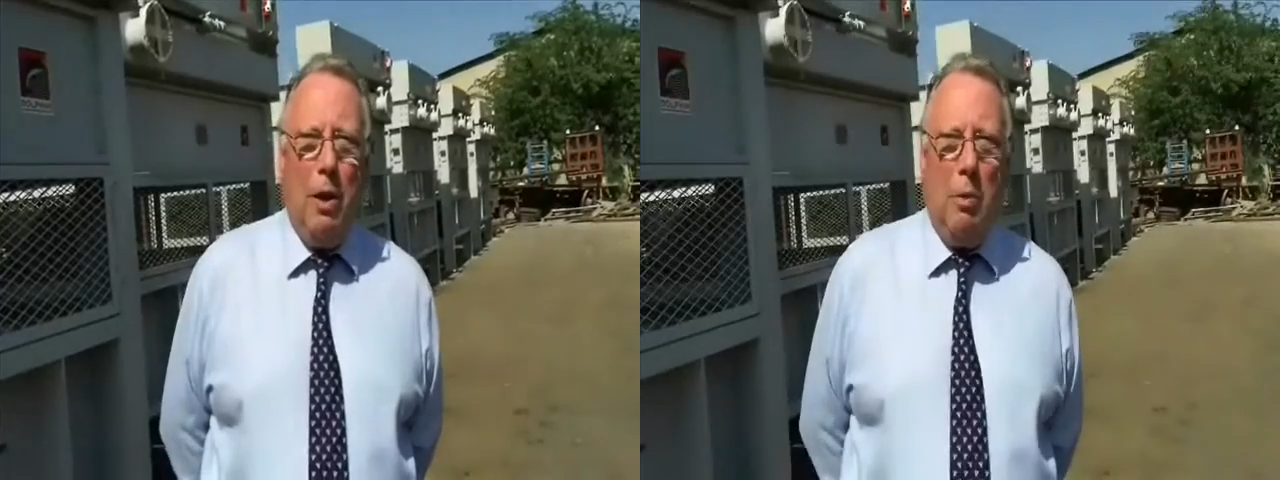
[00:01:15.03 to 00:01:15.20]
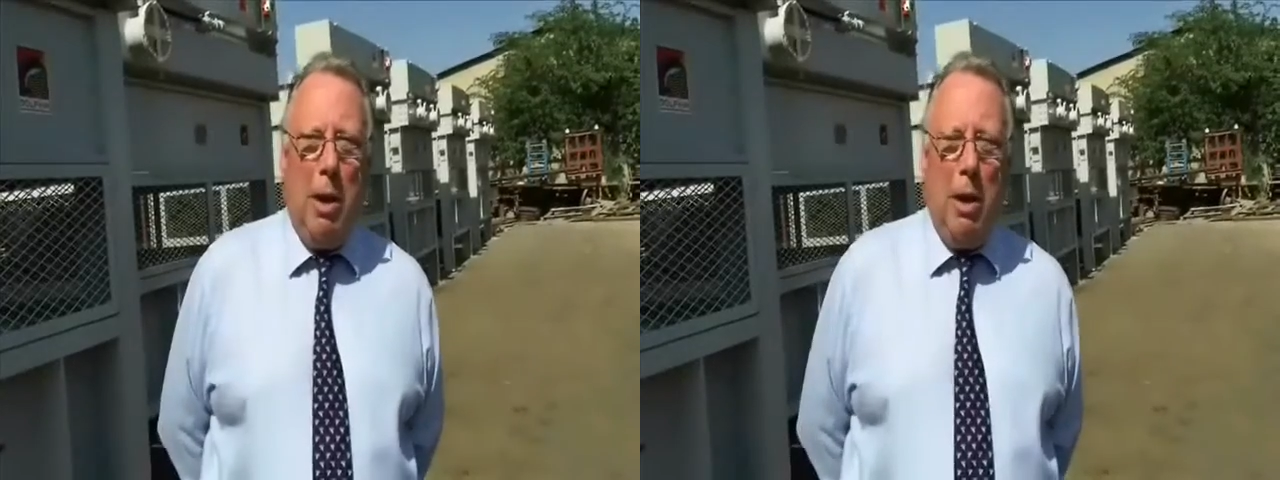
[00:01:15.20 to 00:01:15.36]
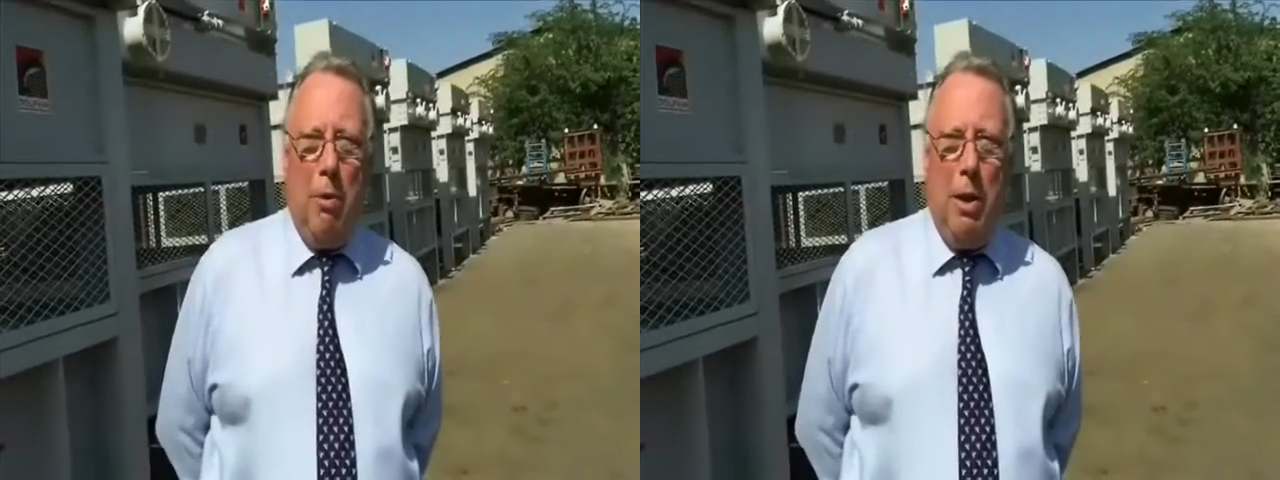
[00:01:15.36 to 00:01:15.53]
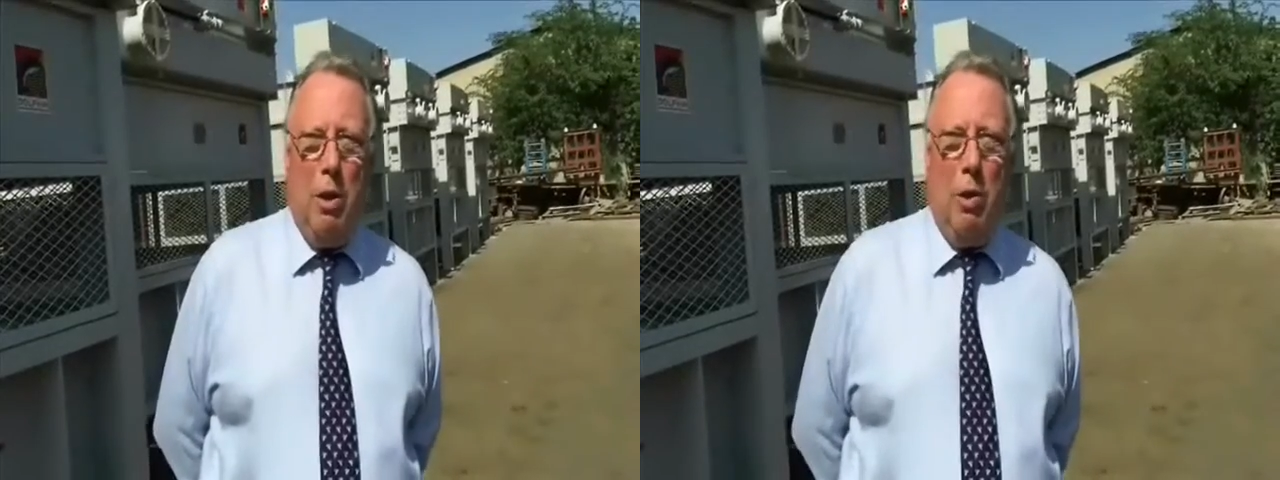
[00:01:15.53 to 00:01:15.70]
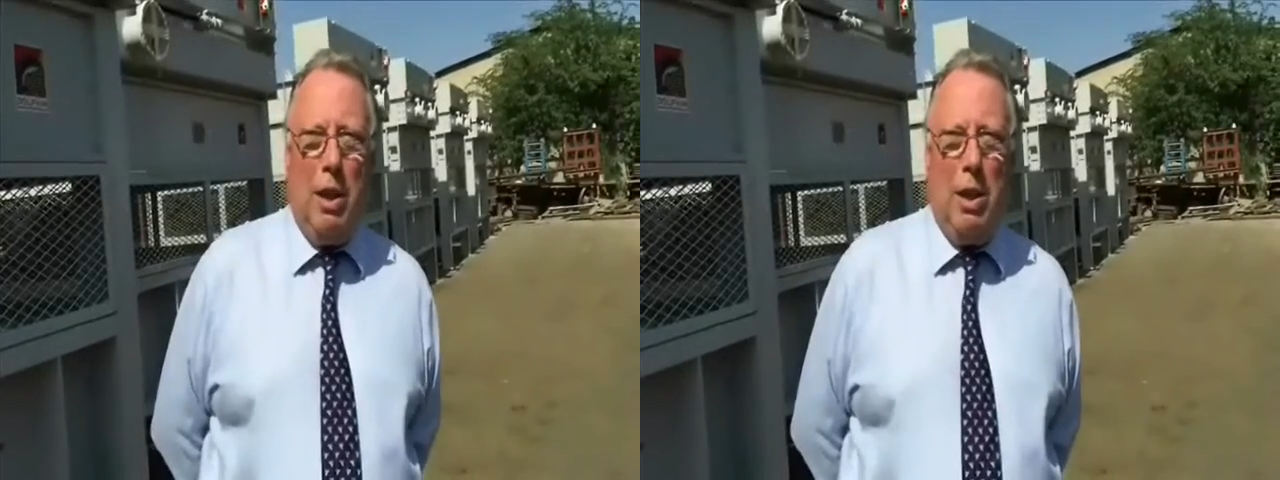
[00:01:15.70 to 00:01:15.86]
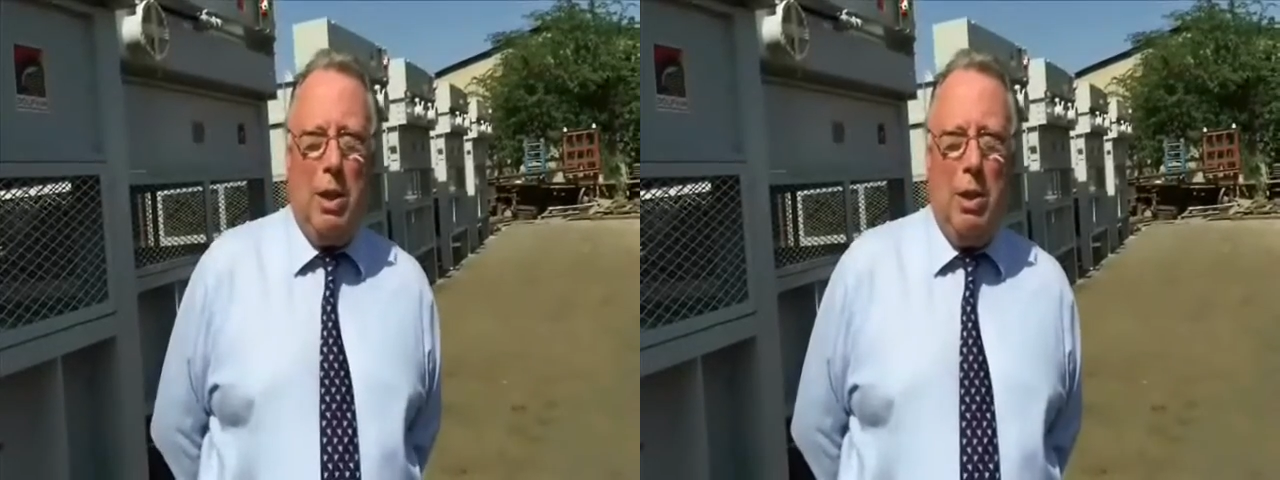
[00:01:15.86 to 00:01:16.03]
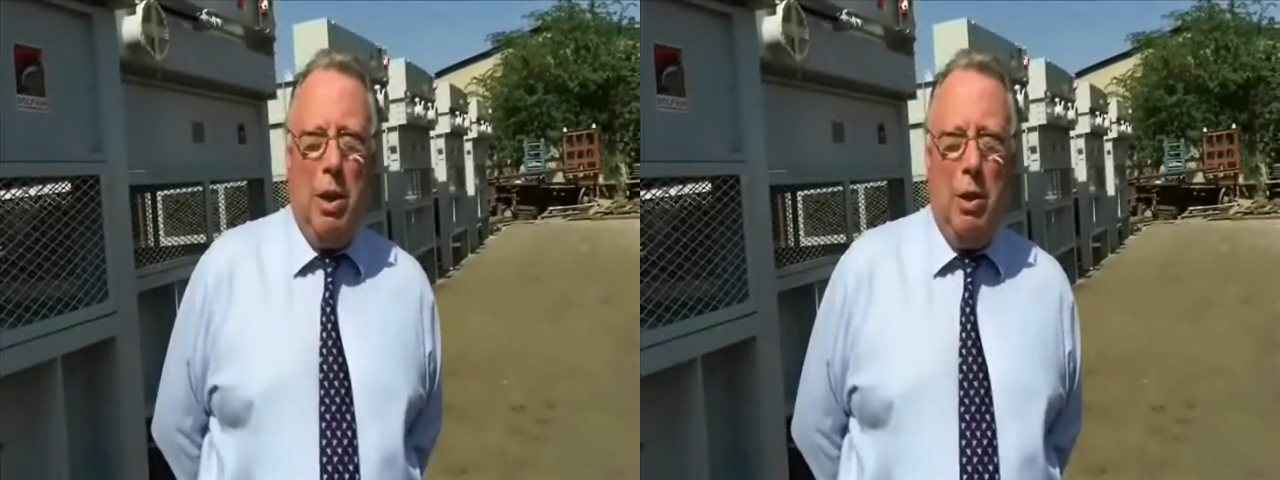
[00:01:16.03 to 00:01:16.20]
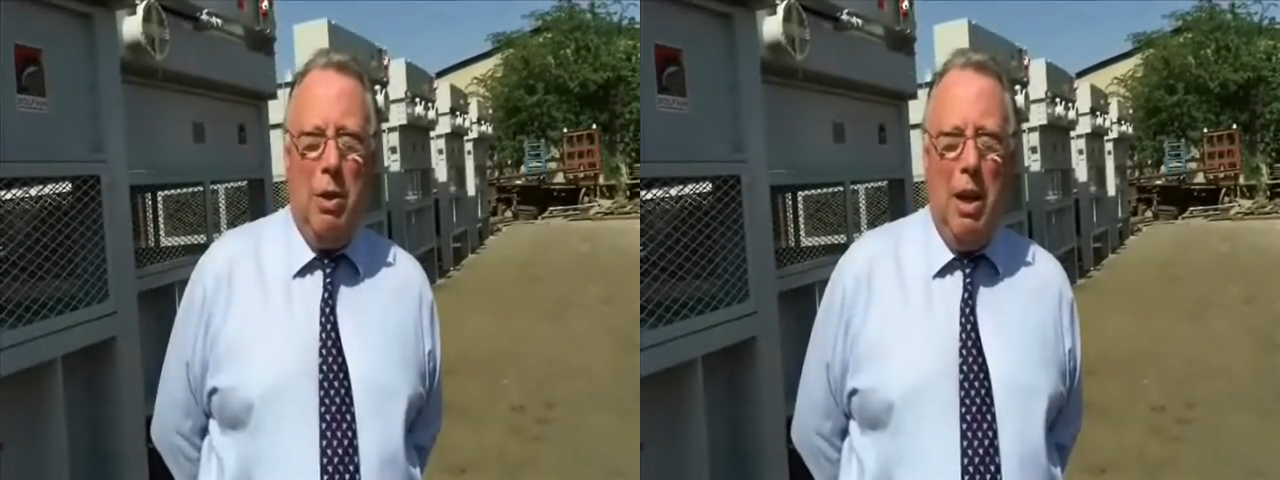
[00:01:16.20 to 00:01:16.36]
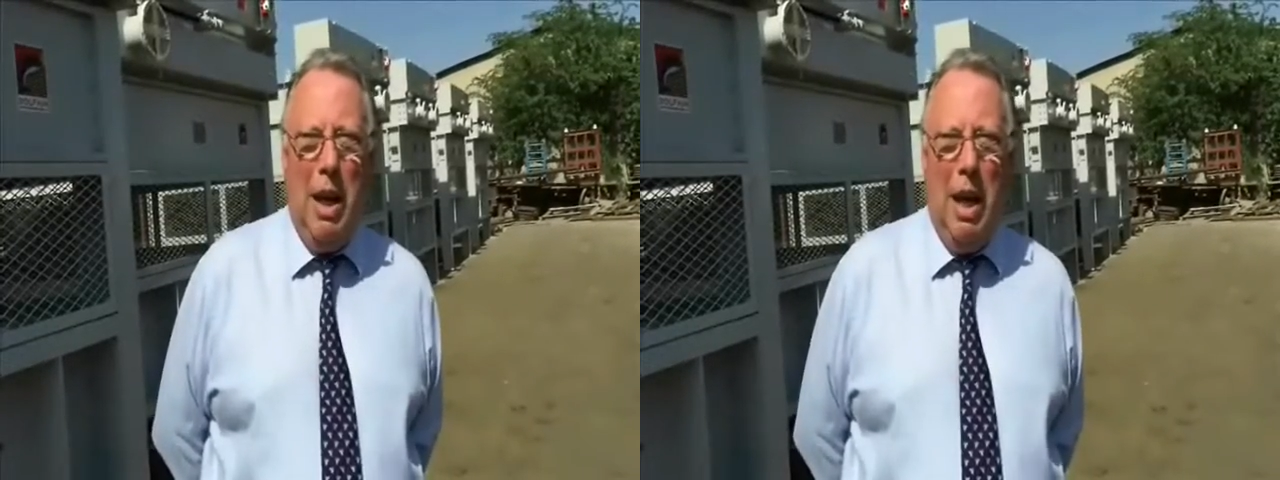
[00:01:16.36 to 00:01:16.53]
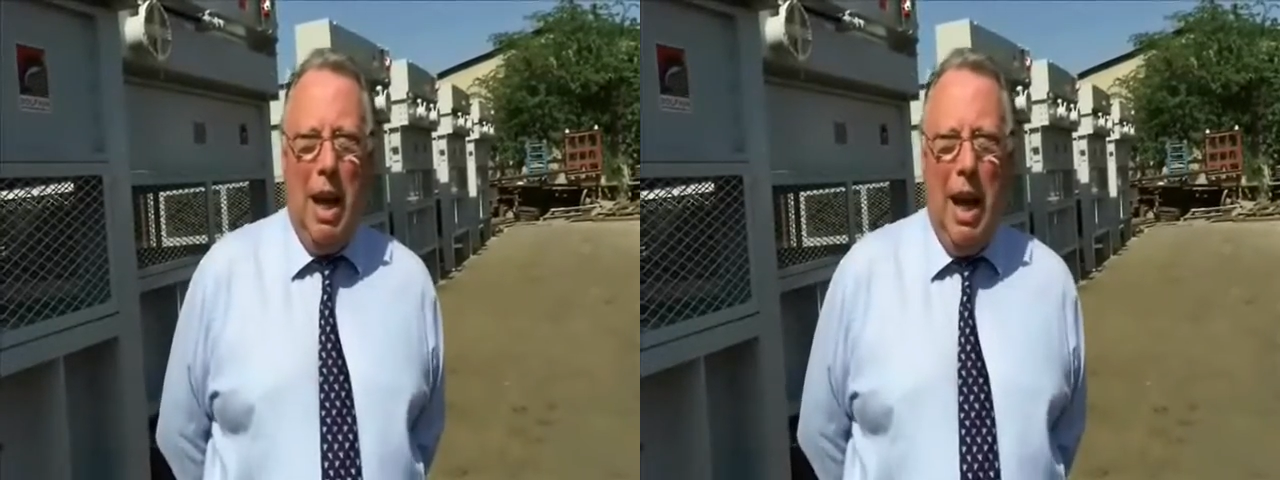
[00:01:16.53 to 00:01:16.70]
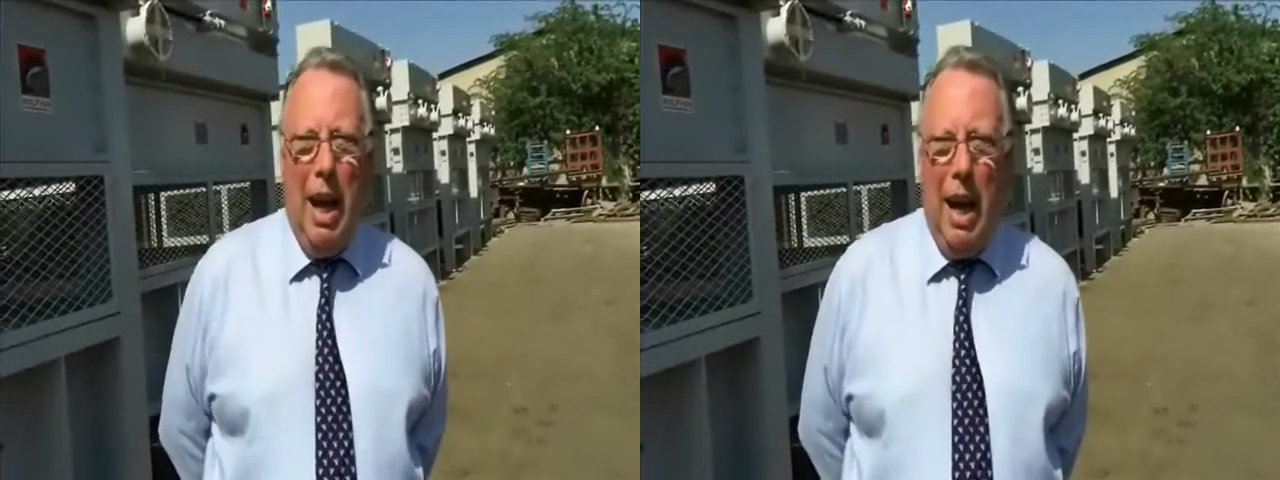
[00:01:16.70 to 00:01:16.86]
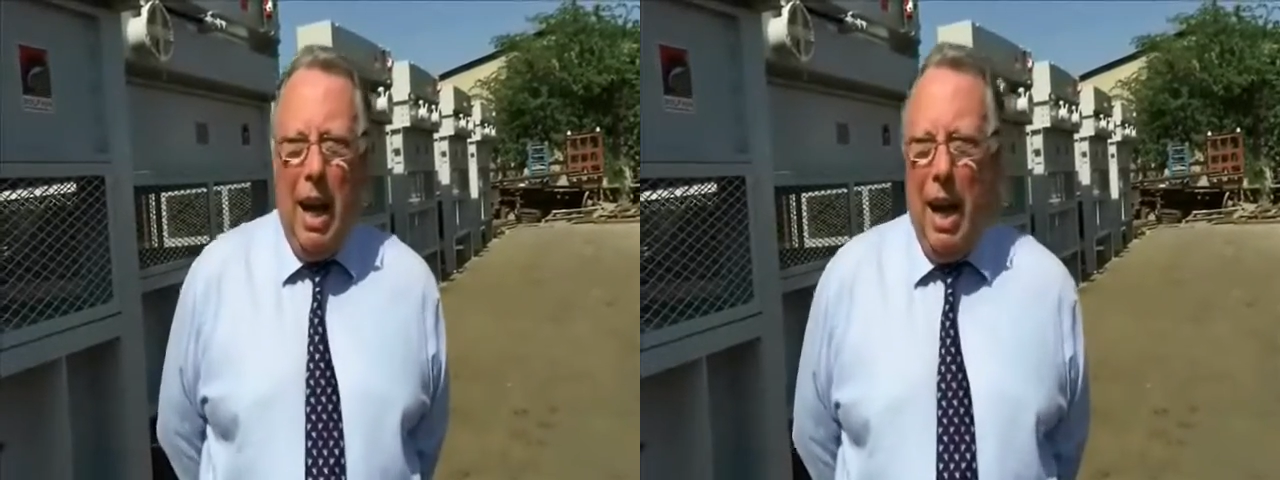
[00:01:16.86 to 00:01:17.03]
has been of interest to
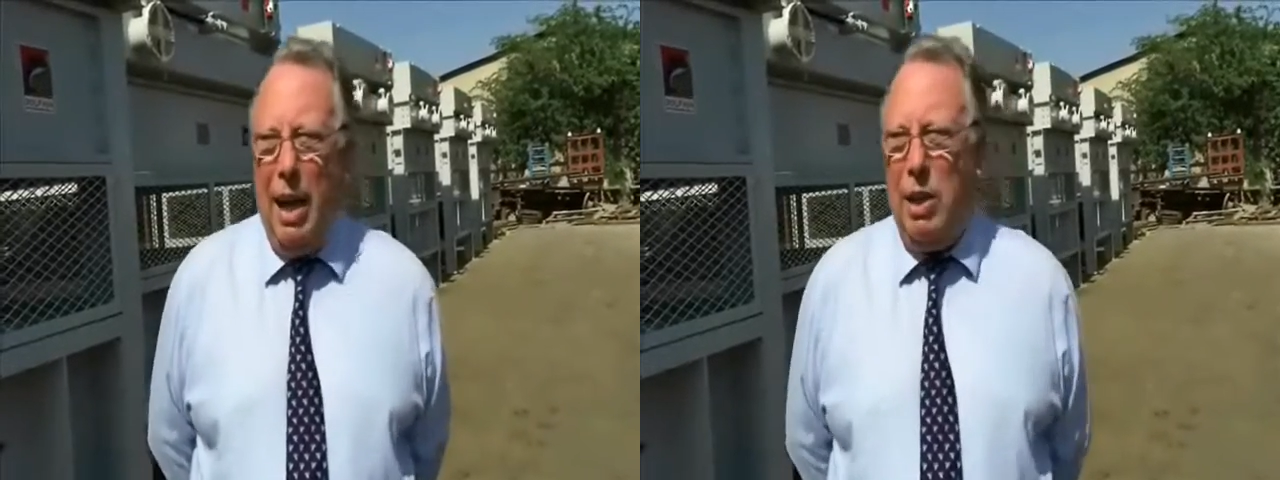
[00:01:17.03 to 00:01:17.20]
you.